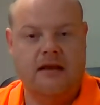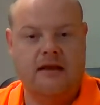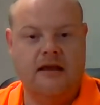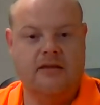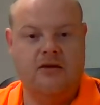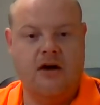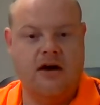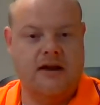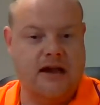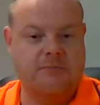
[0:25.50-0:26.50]
Now, there
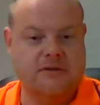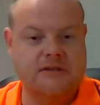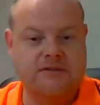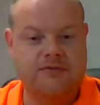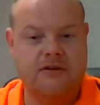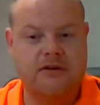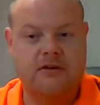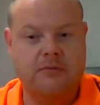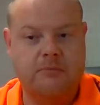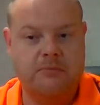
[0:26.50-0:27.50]
are a couple of different,
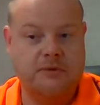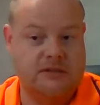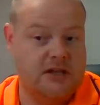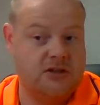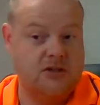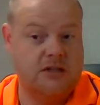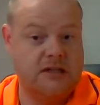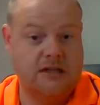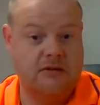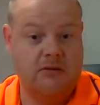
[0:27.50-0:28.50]

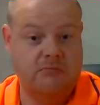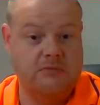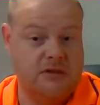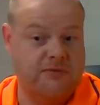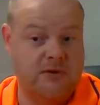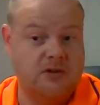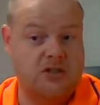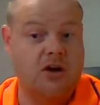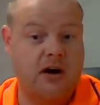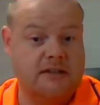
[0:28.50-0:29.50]
potentially different
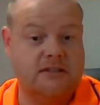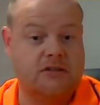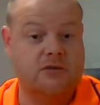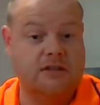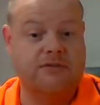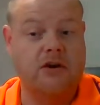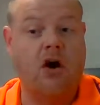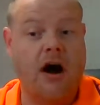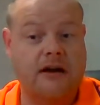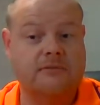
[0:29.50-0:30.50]
sizes or different
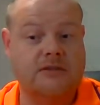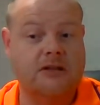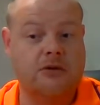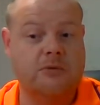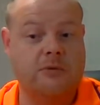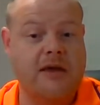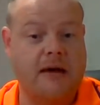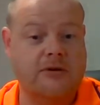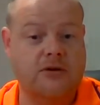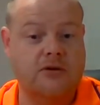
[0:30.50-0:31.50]
items that you will be
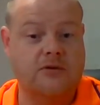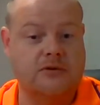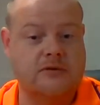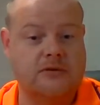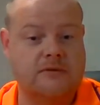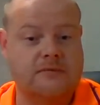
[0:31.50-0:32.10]
able to use.